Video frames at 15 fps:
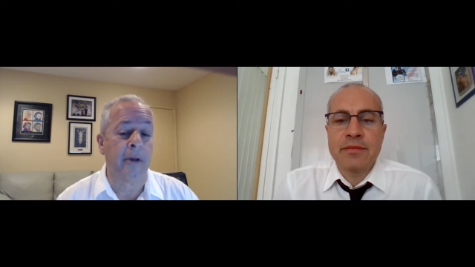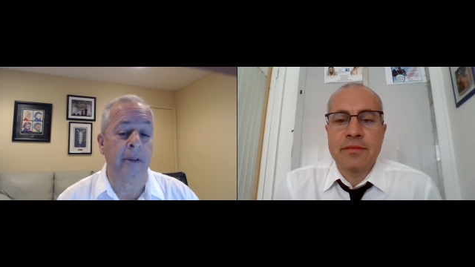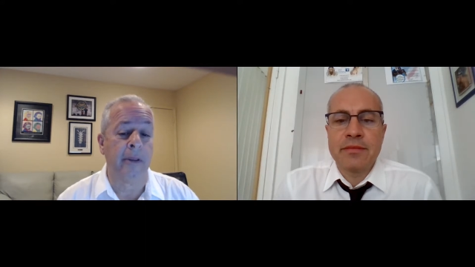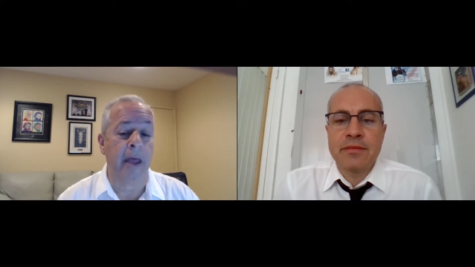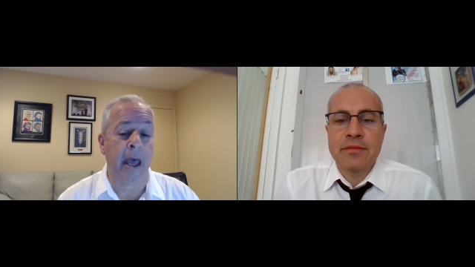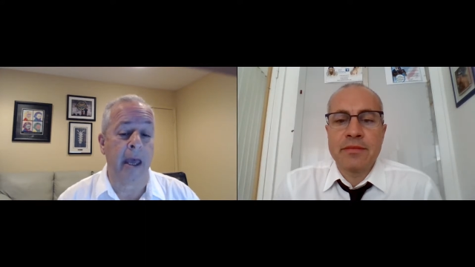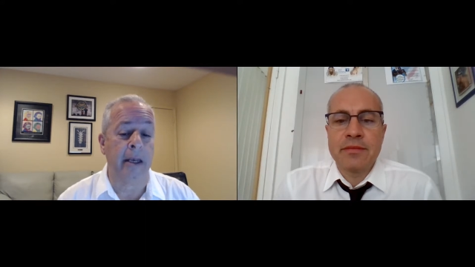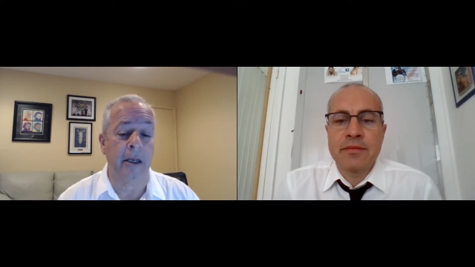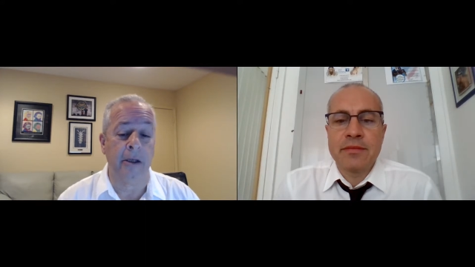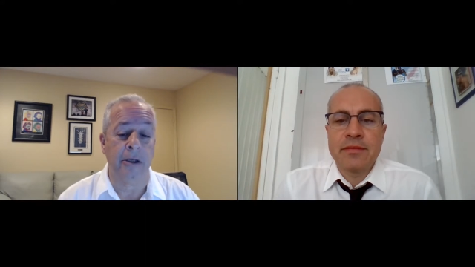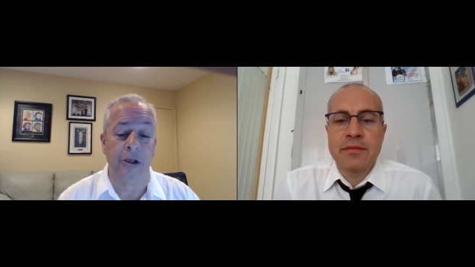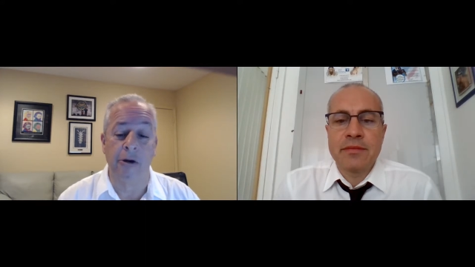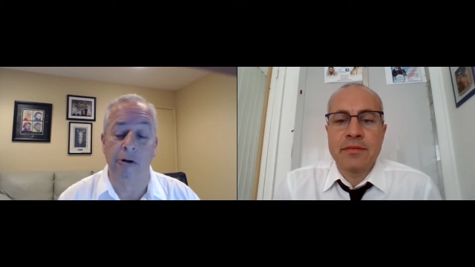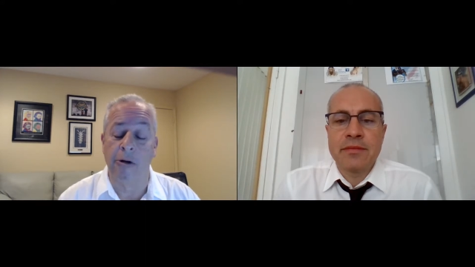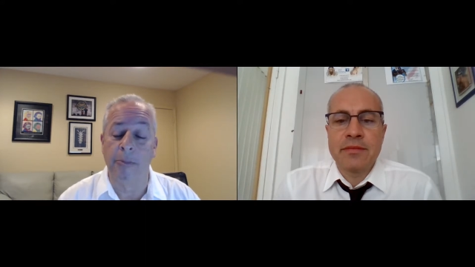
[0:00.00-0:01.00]
Speaker 1: that
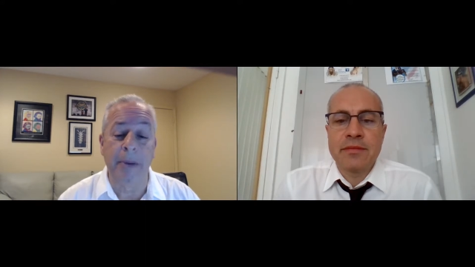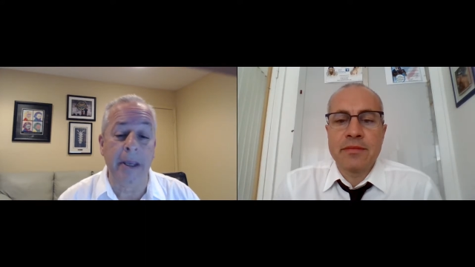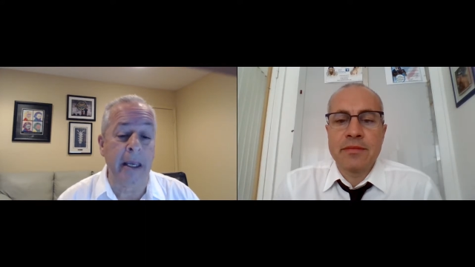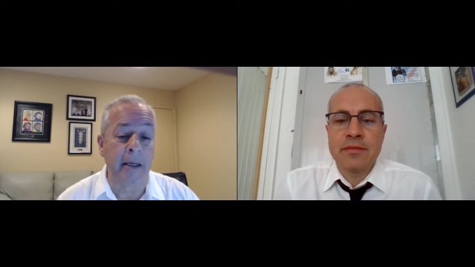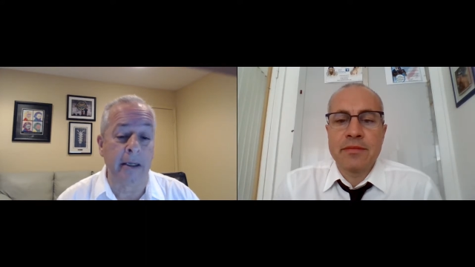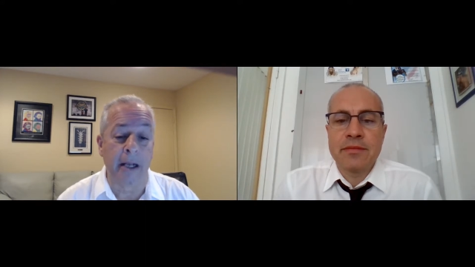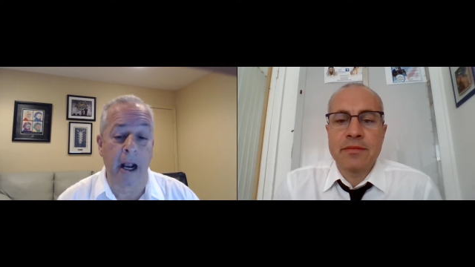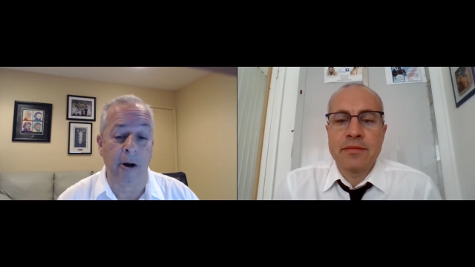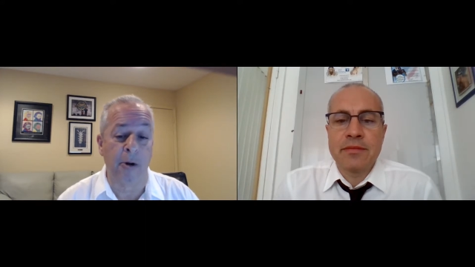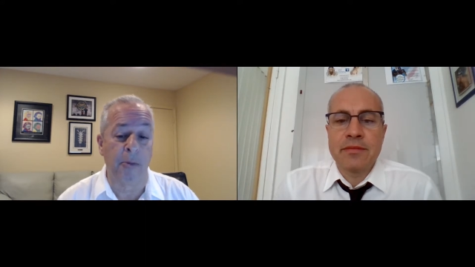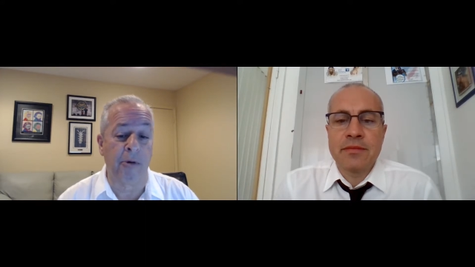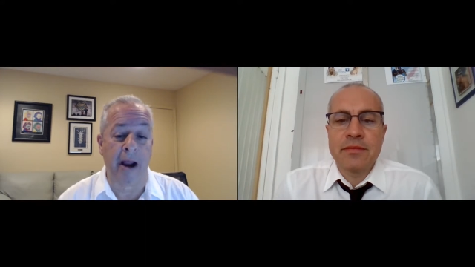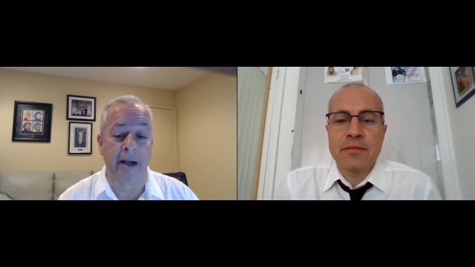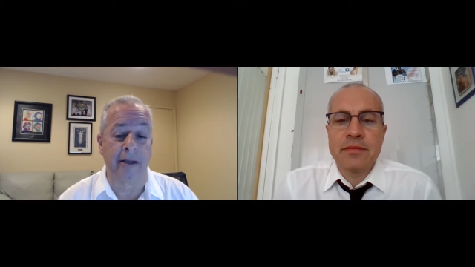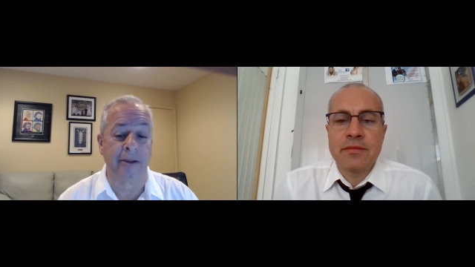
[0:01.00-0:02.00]
European
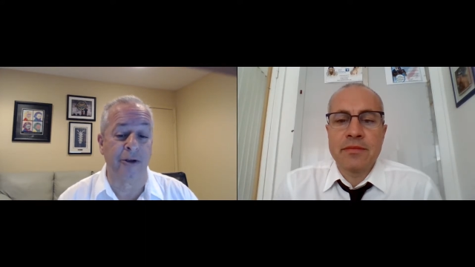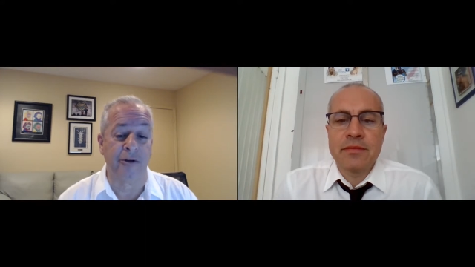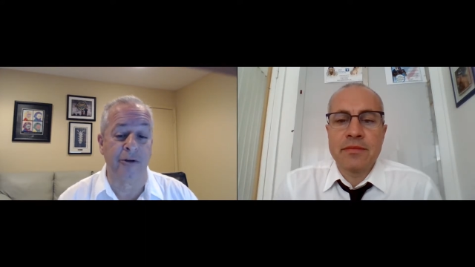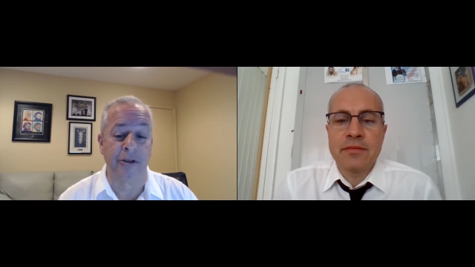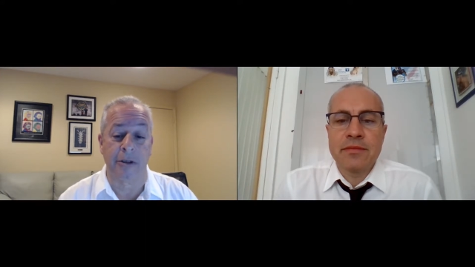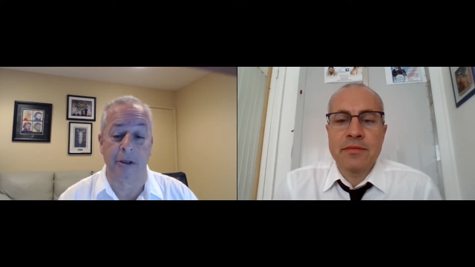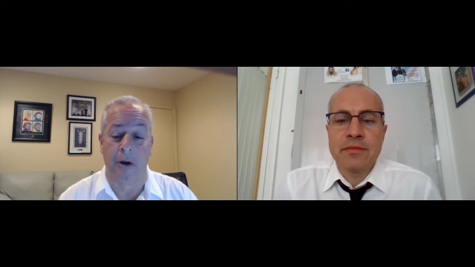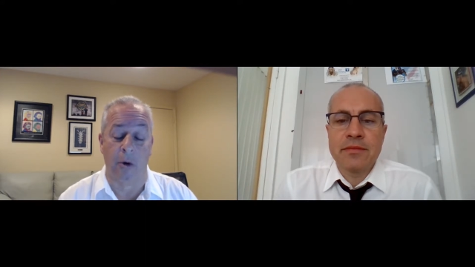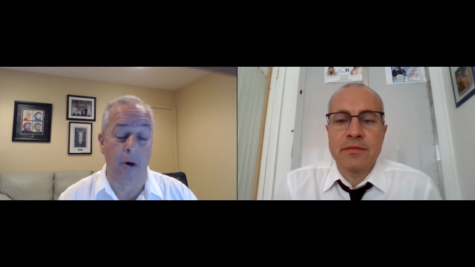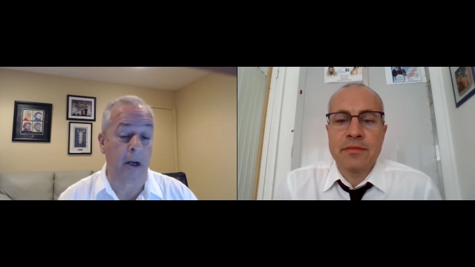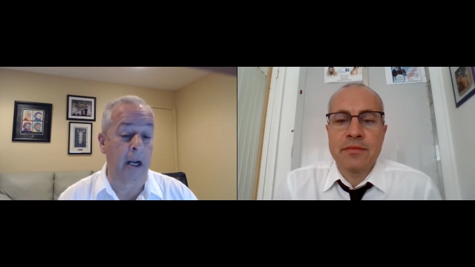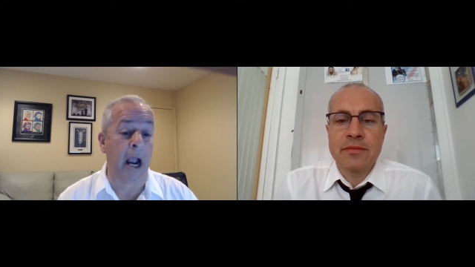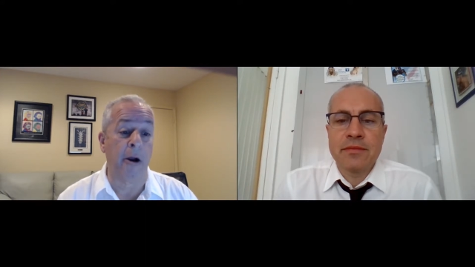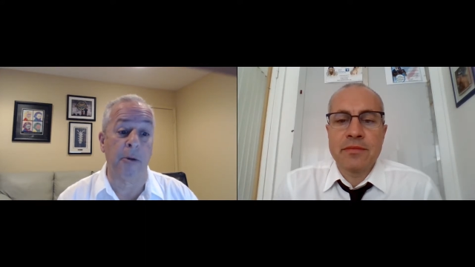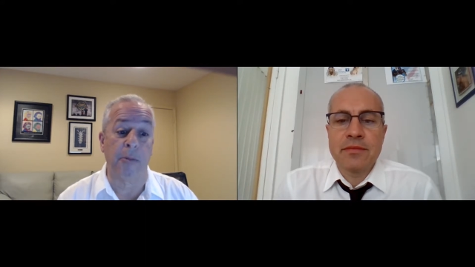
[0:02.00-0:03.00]
chiropractors or
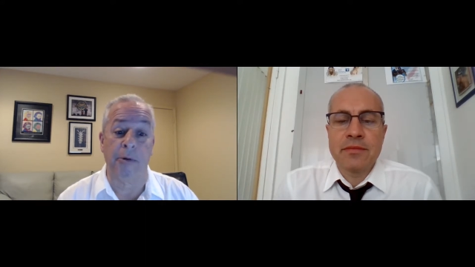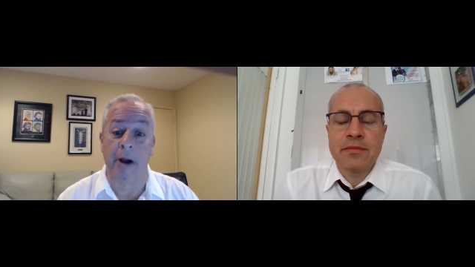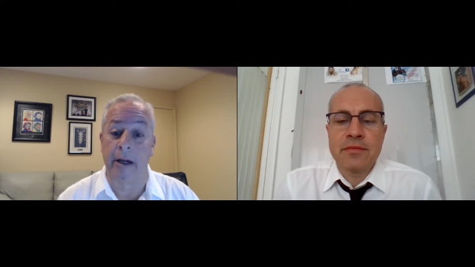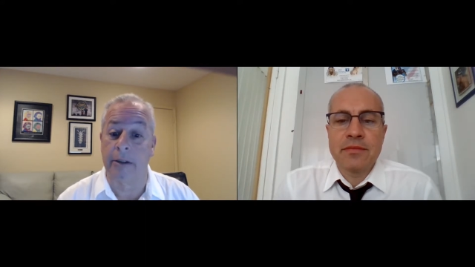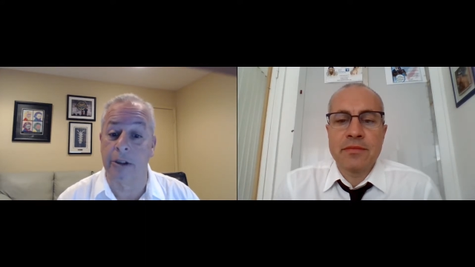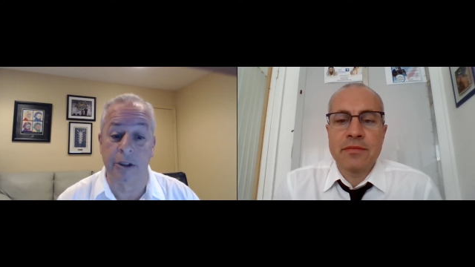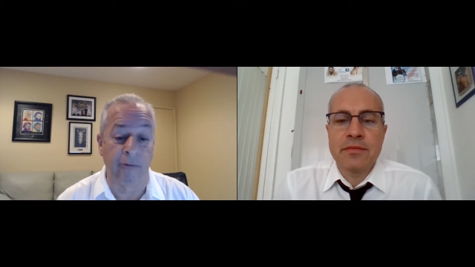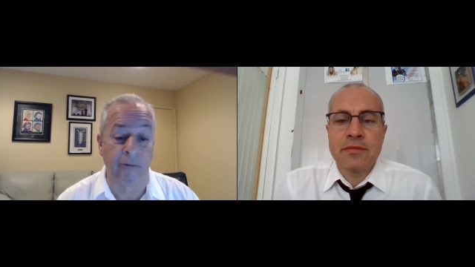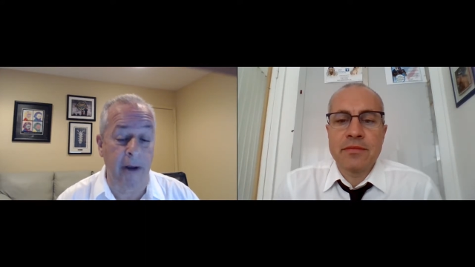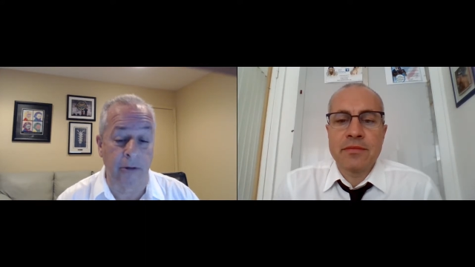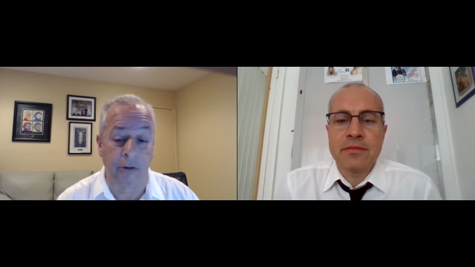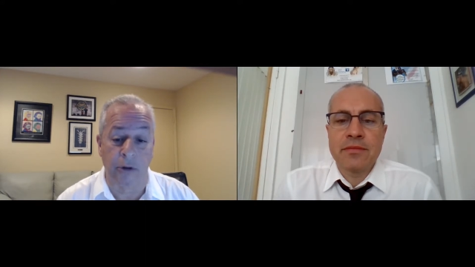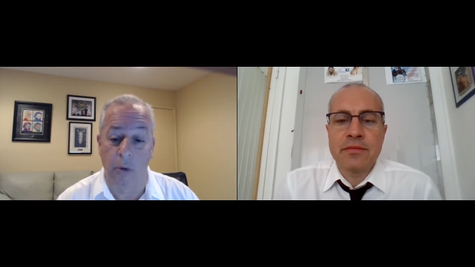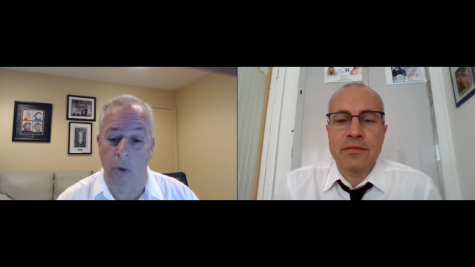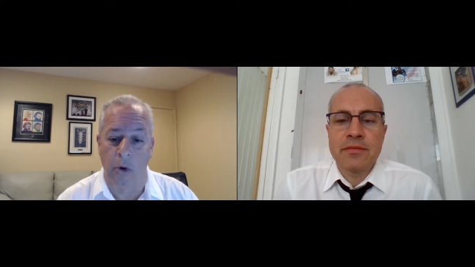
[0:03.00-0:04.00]
chiropractors
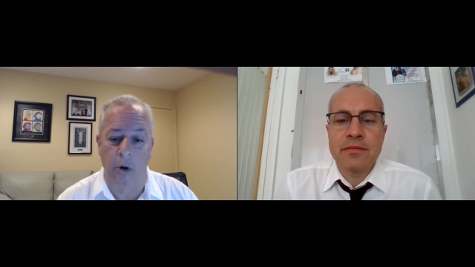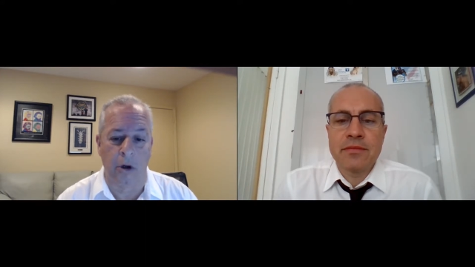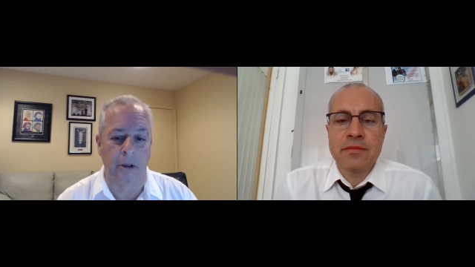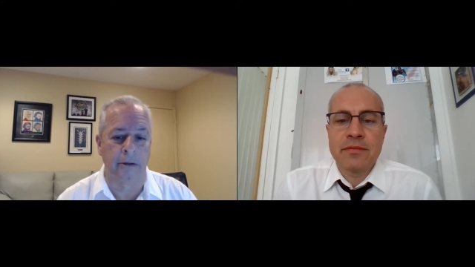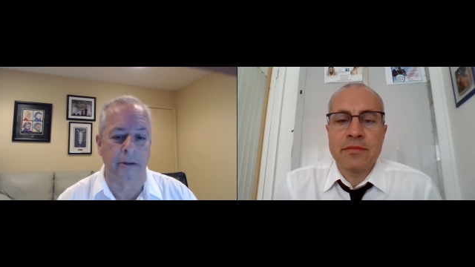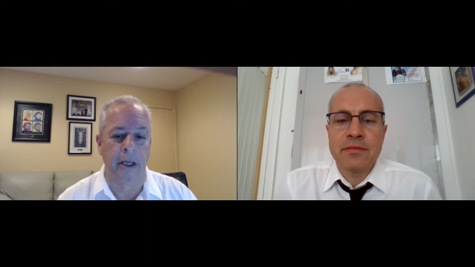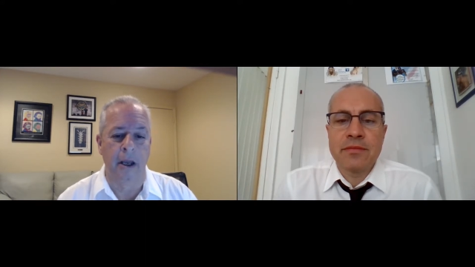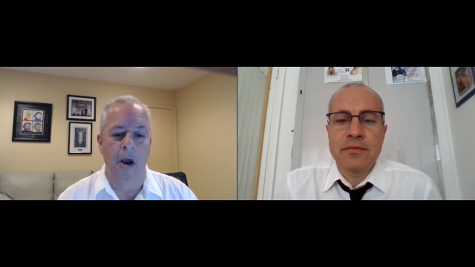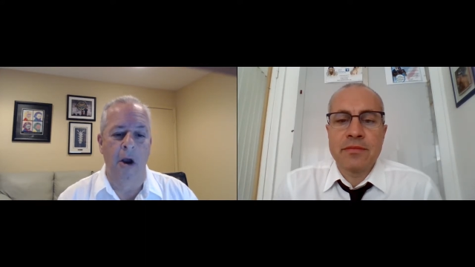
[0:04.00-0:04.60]
around the world